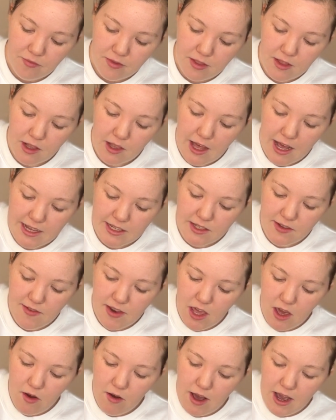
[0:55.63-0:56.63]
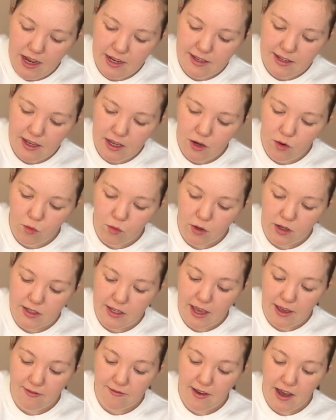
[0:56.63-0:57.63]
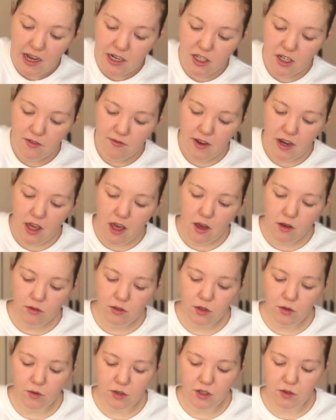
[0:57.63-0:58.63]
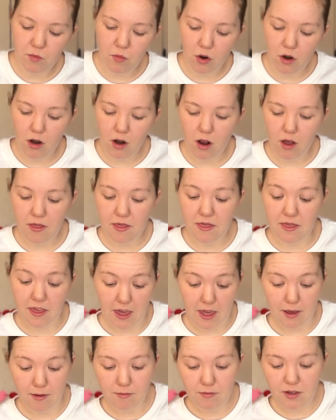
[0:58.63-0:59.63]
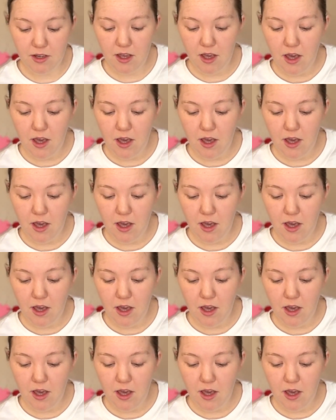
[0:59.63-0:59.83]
the last video I did was a fashion video, so it was more themed.